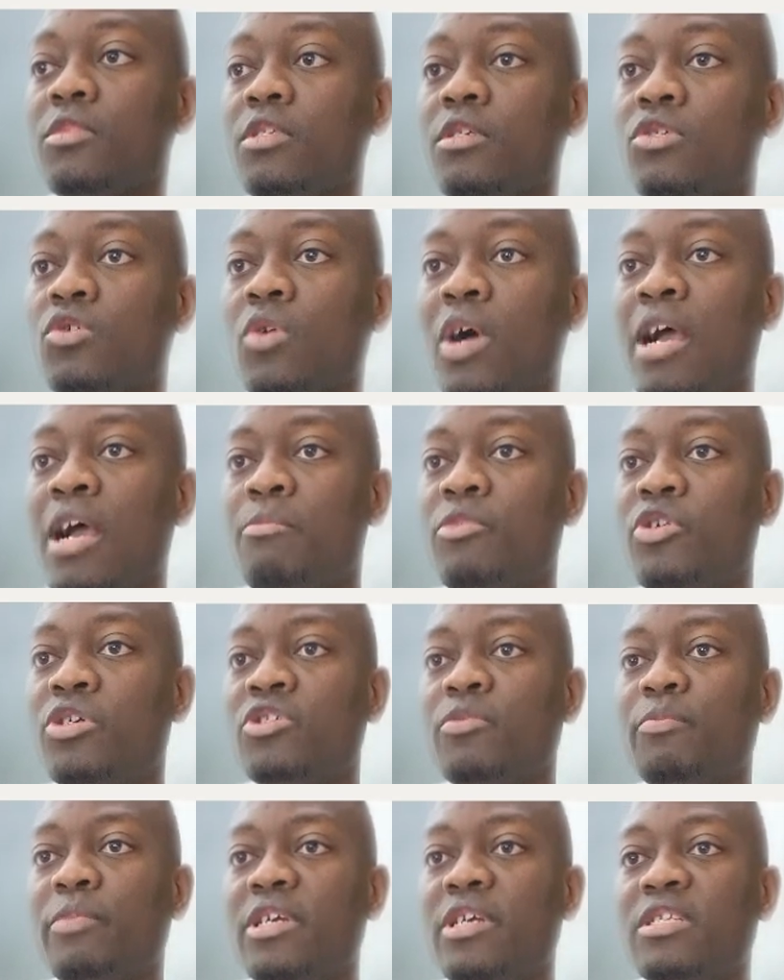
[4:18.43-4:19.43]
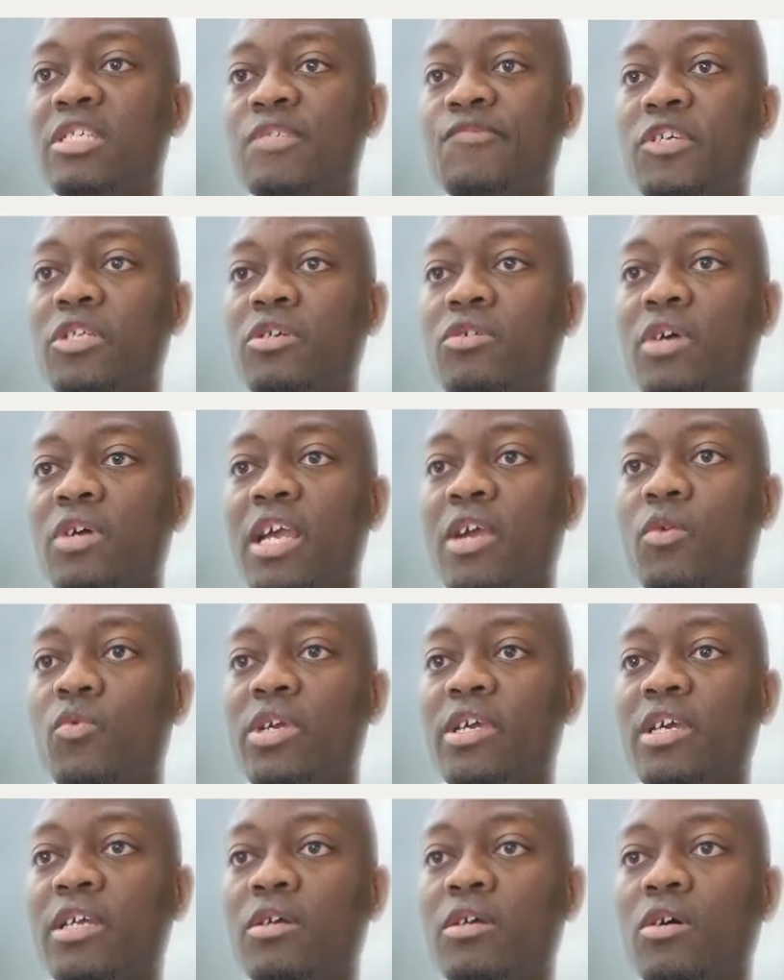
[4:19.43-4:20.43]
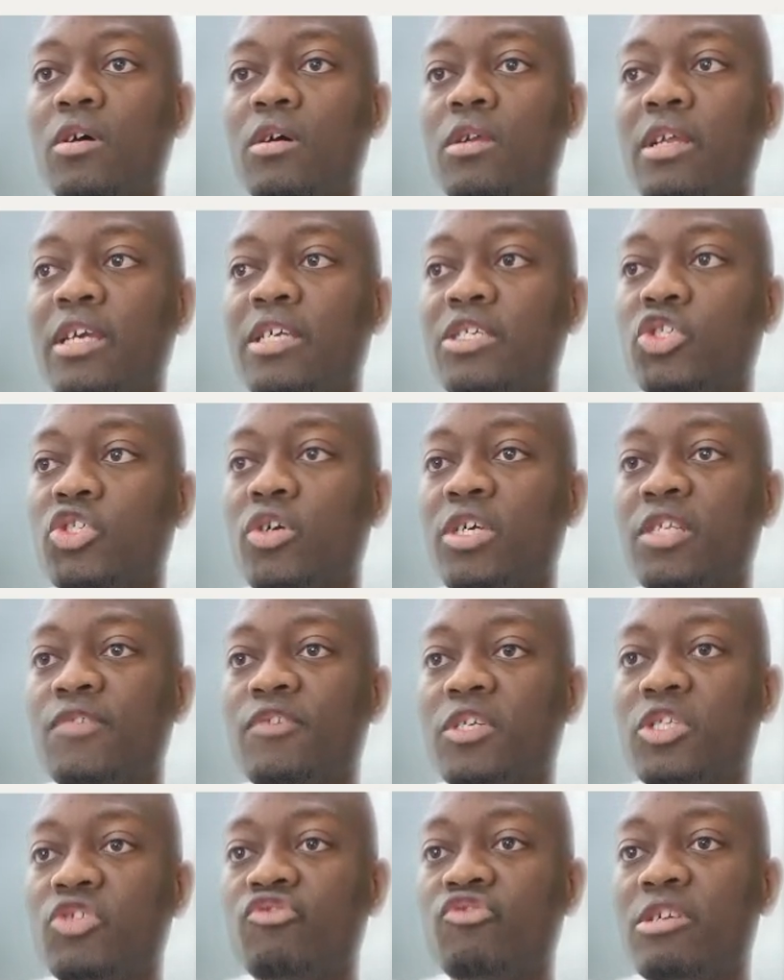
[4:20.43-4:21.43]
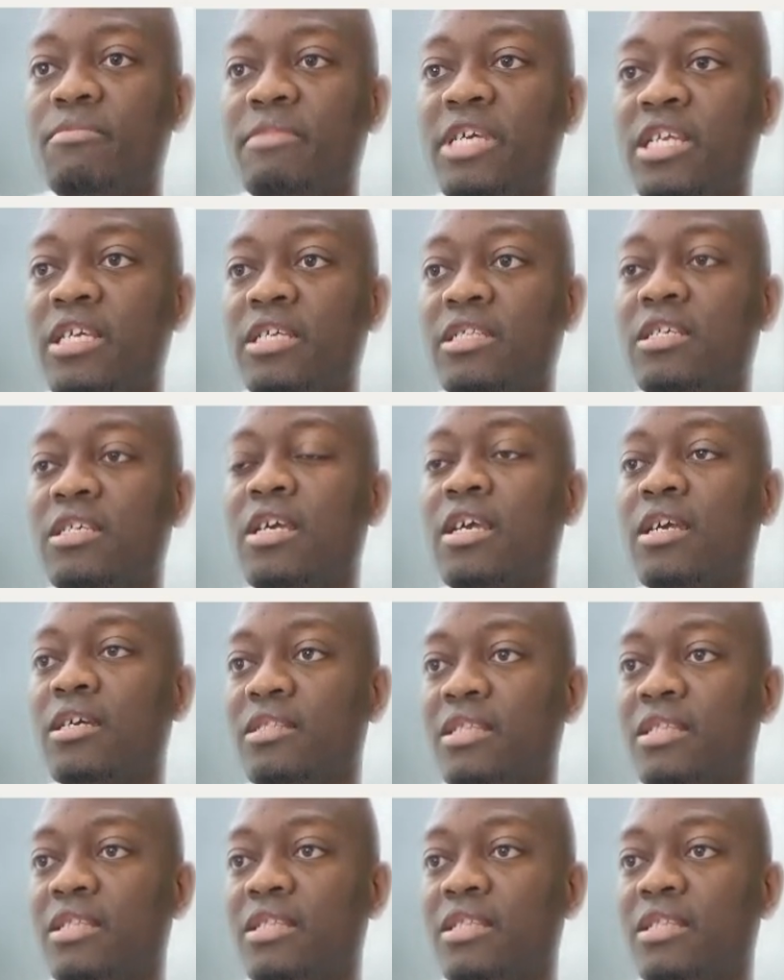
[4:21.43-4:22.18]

So I'm going to play this video and we can all enjoy it for 3 minutes,